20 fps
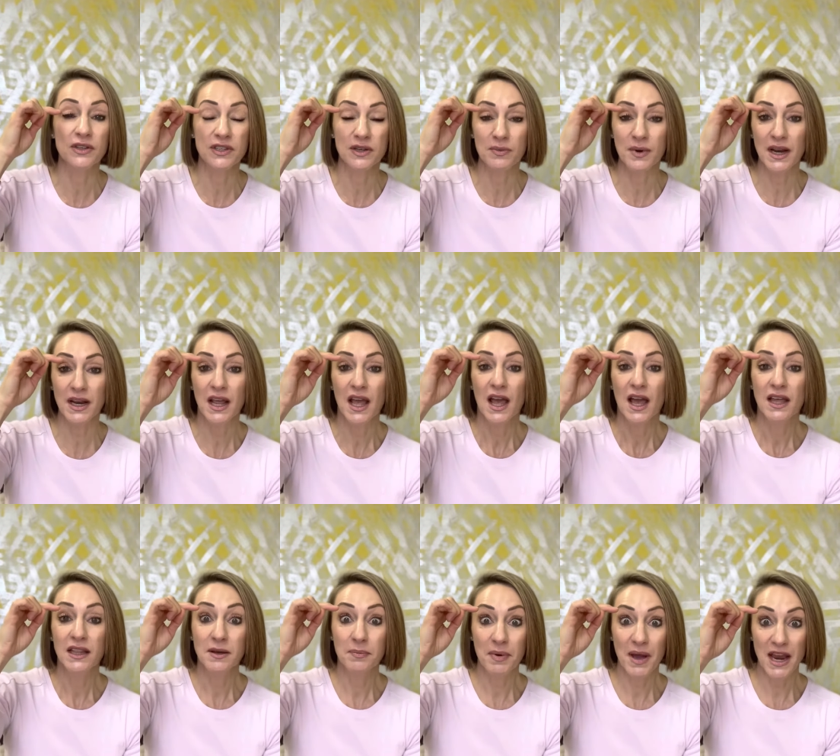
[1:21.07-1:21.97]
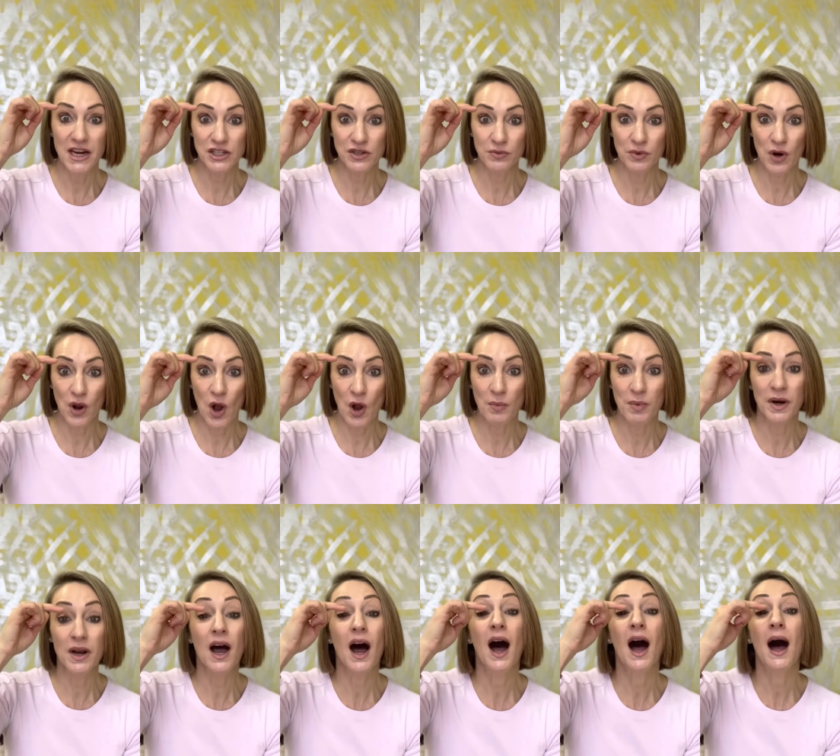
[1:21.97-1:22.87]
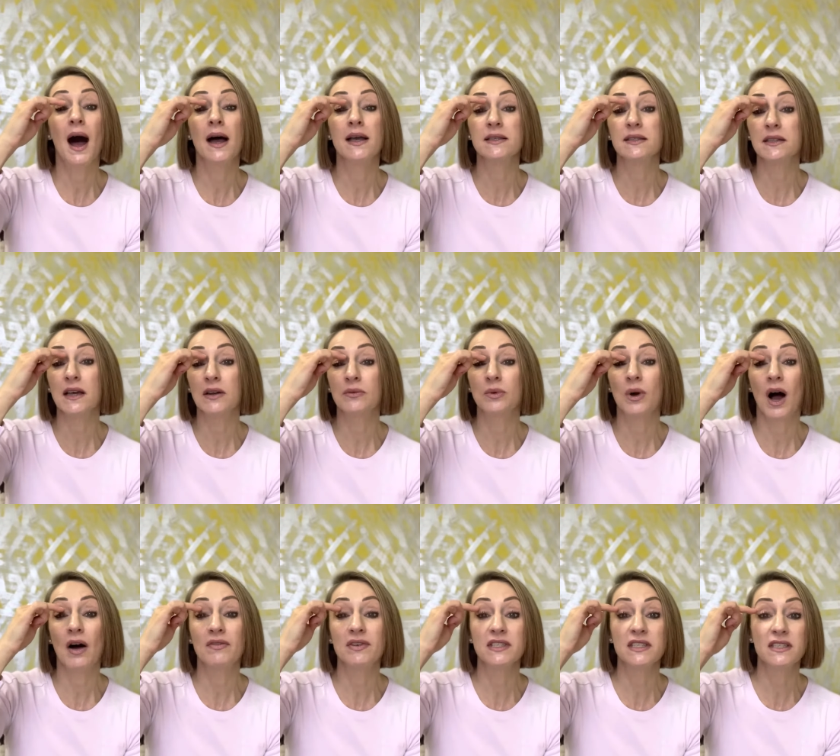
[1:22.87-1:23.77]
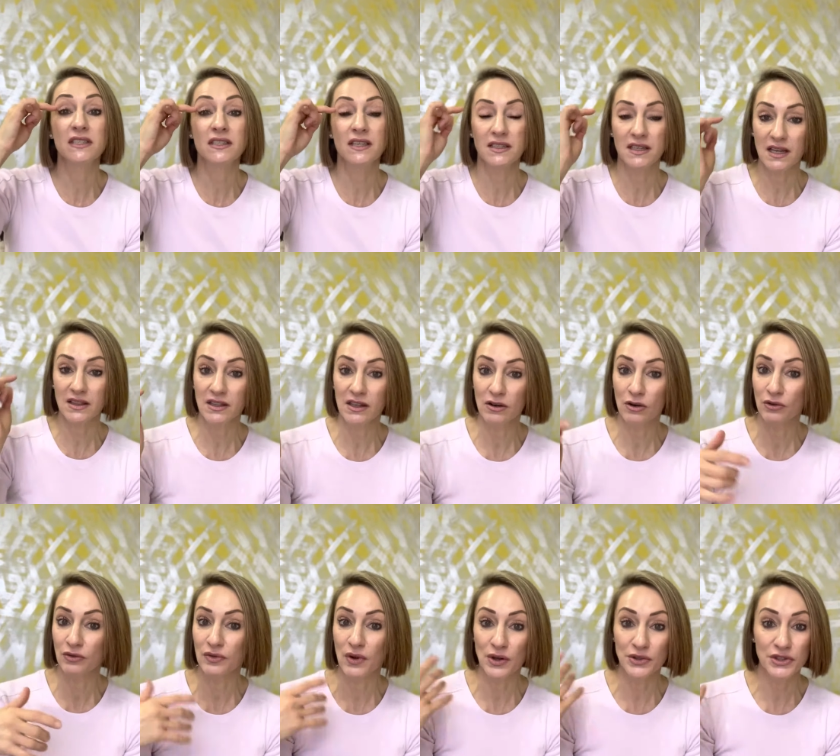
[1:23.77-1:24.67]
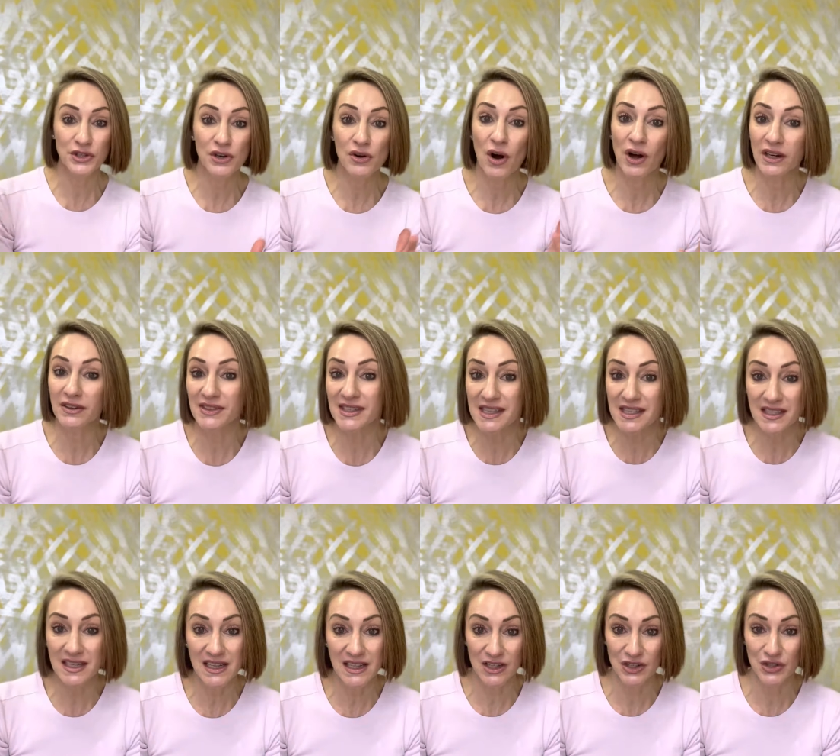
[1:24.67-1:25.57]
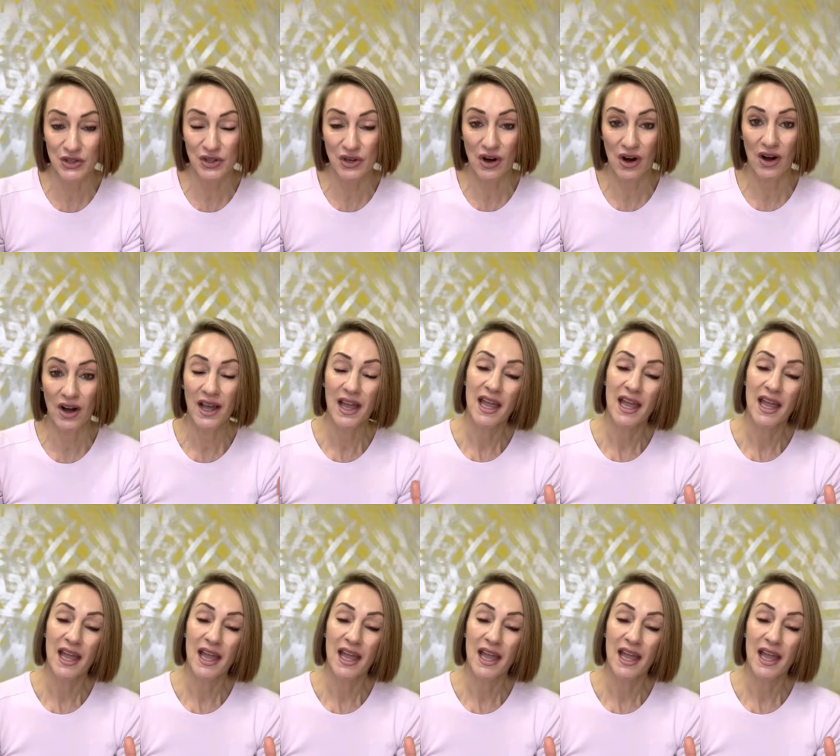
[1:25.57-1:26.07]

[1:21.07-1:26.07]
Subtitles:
So when the patient would open her eyes, it would obviously sit in the little fold, so you can't even see the scar.